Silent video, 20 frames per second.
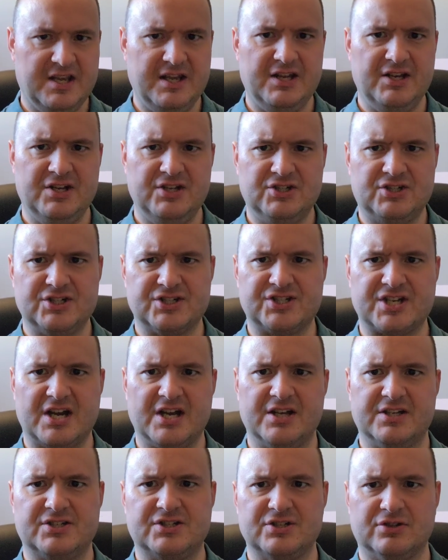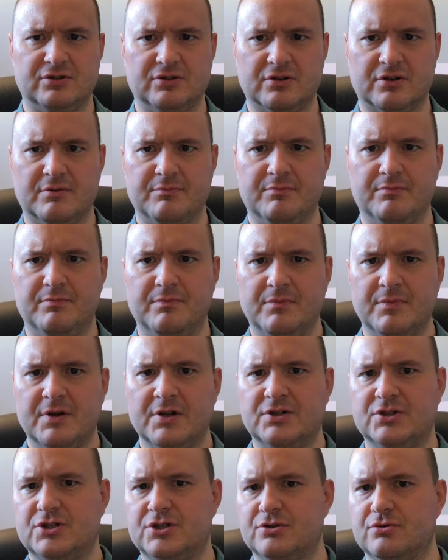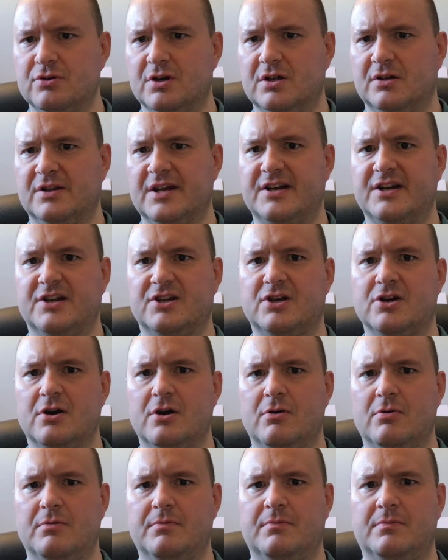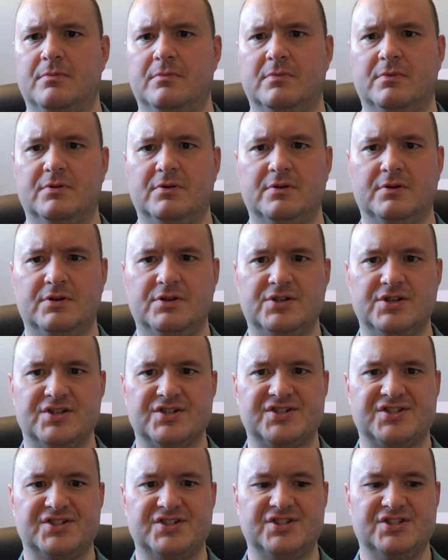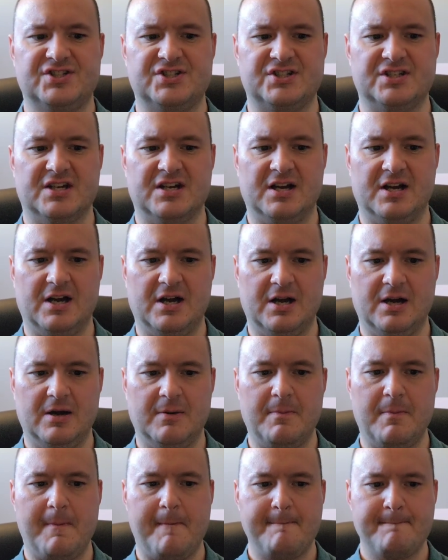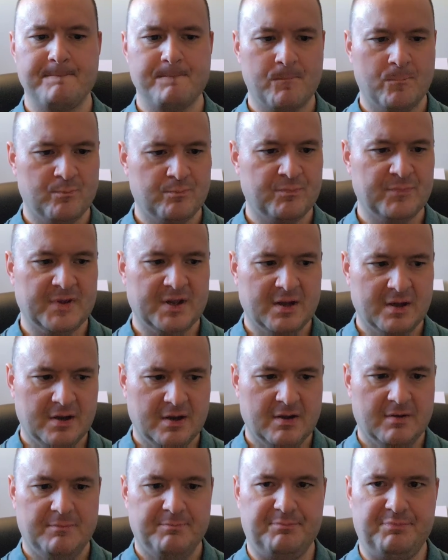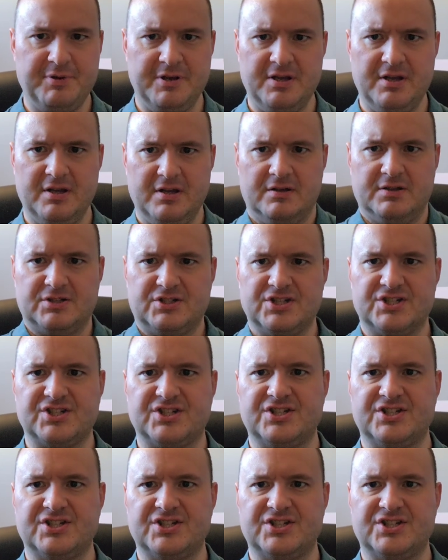he just has to learn to let it go. Just um, be